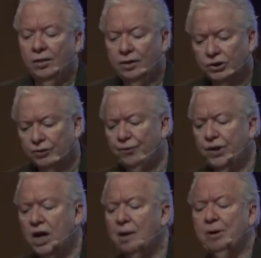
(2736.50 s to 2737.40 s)
There's a
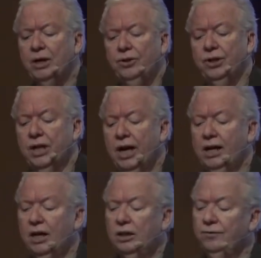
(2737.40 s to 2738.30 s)
phenomenon
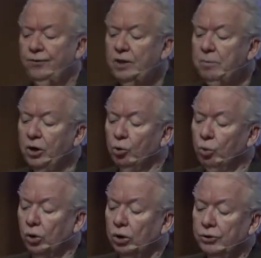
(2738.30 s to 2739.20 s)
today in the female
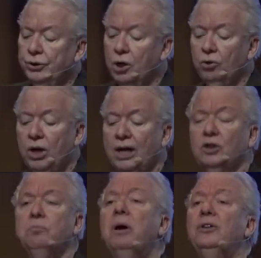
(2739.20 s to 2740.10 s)
world known
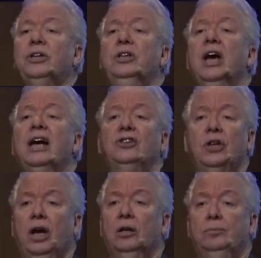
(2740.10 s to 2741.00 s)
as multitasking.